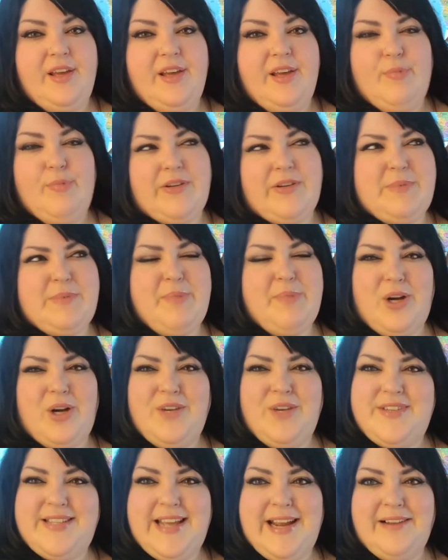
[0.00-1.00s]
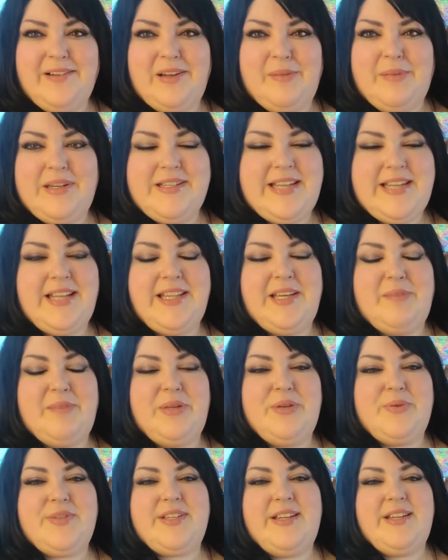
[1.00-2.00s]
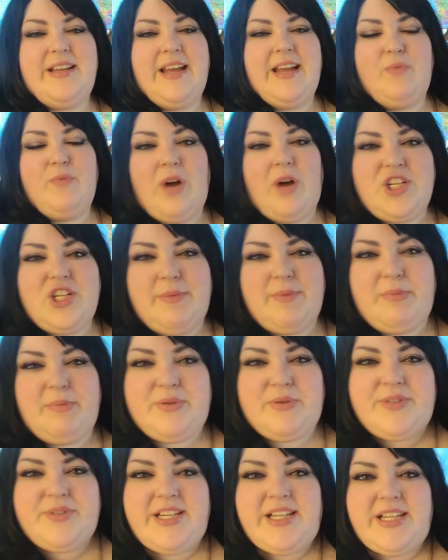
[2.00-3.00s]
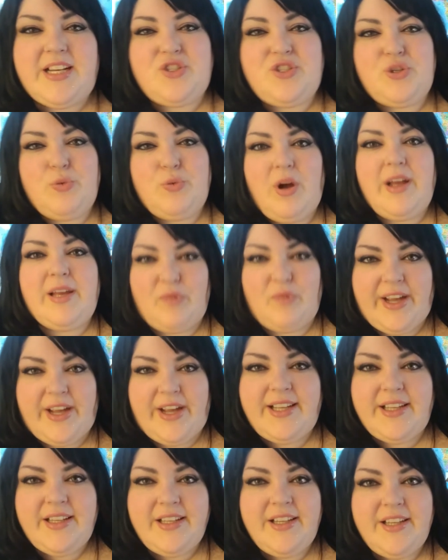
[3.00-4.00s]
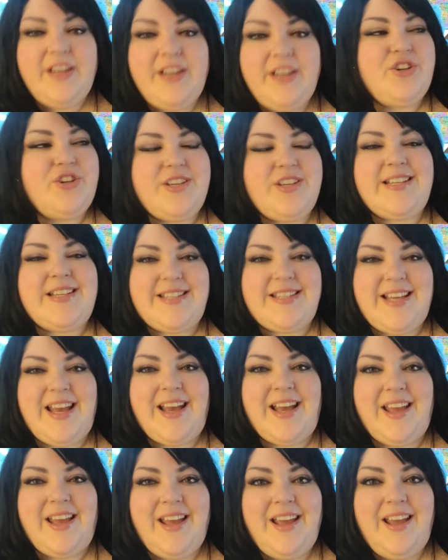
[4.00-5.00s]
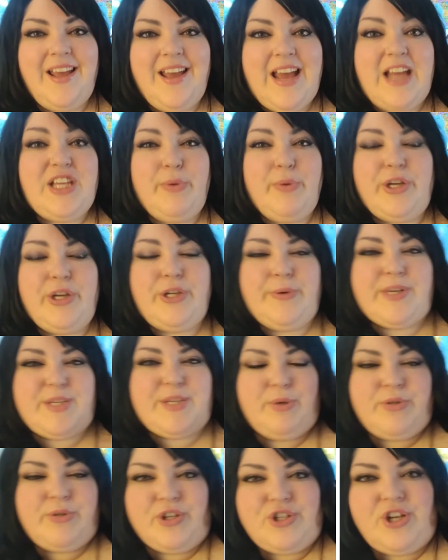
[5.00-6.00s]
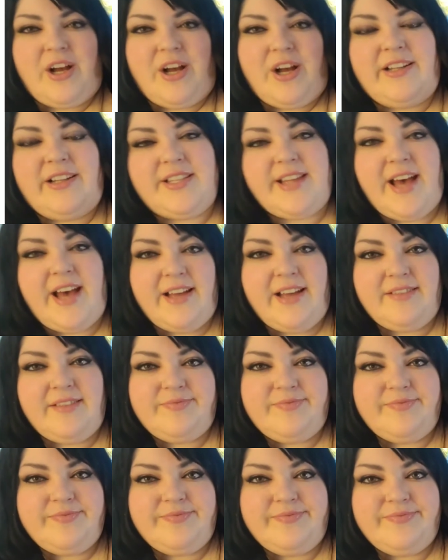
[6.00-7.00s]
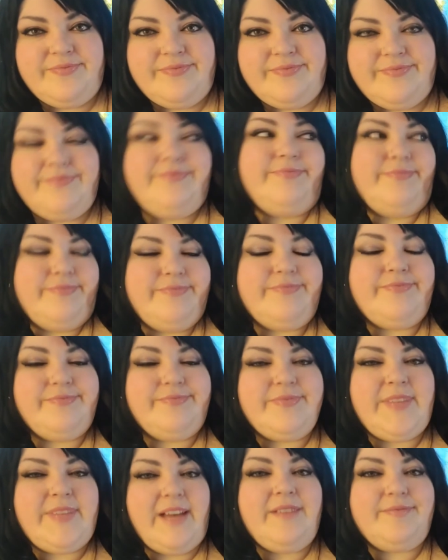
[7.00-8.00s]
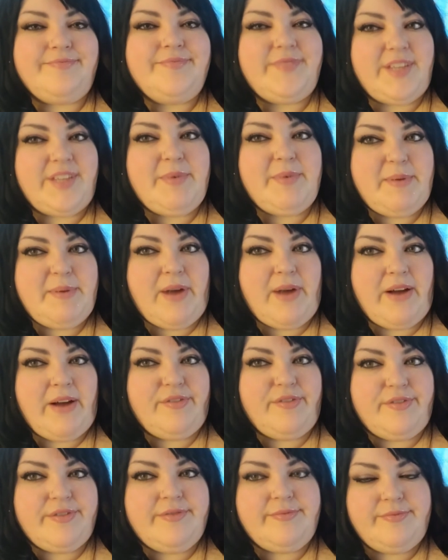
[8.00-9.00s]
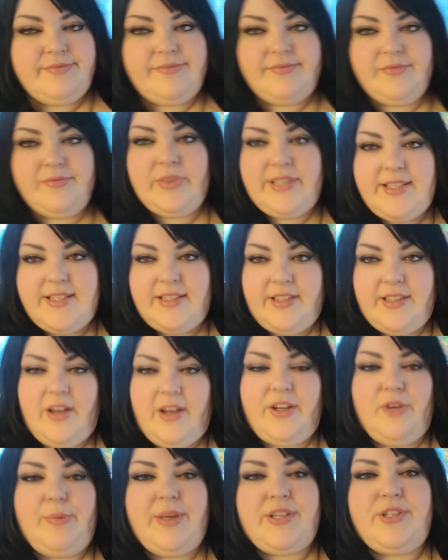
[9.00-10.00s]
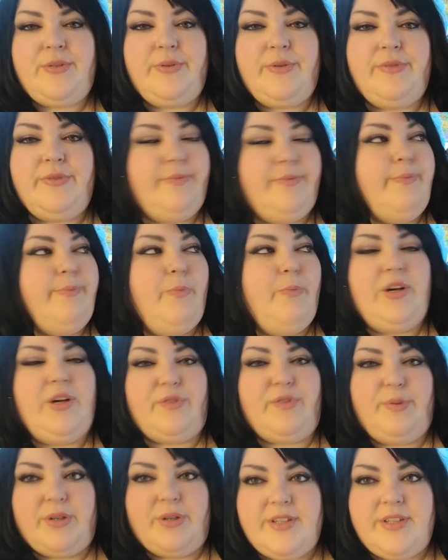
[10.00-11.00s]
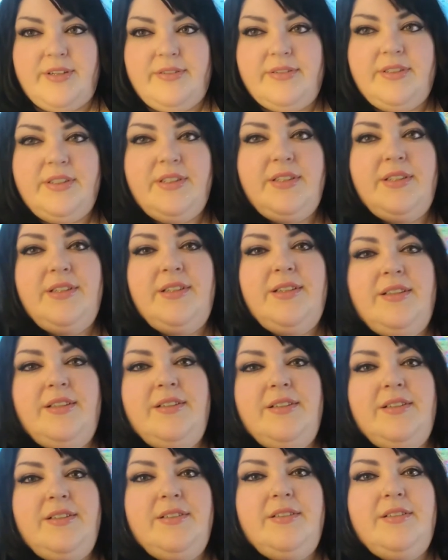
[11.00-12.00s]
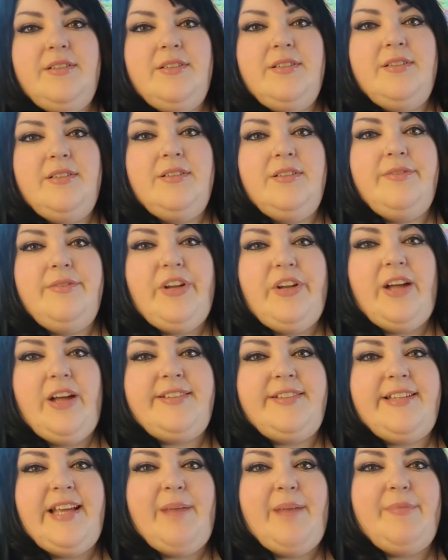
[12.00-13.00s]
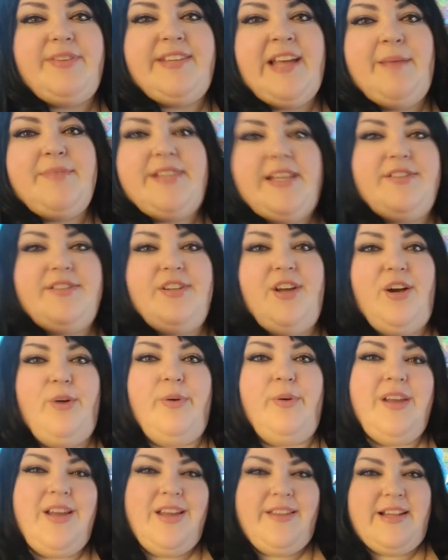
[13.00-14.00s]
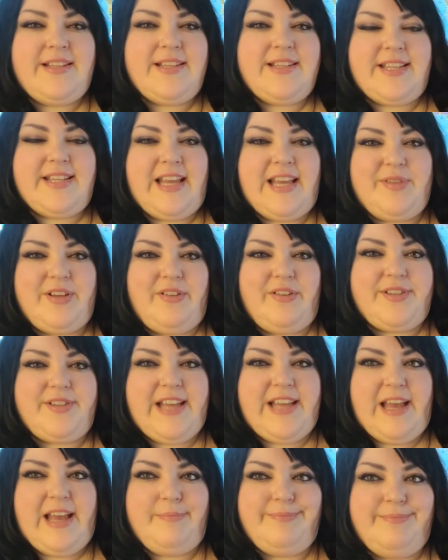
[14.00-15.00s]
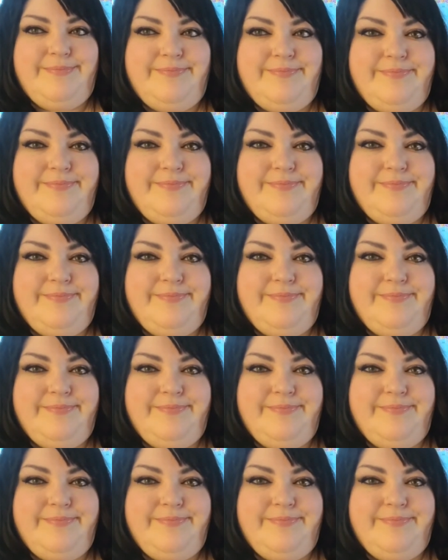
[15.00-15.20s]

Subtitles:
Proud to be part of his harem and take the abuse and watch him abuse Dee Dee because you want him, right? You're just as sick. And you were going to expose your child to that. Yeah, something to be proud of. Releasing the audio makes you a wonderful person. Not Sam. Sam says no. That's a skeptical Sam.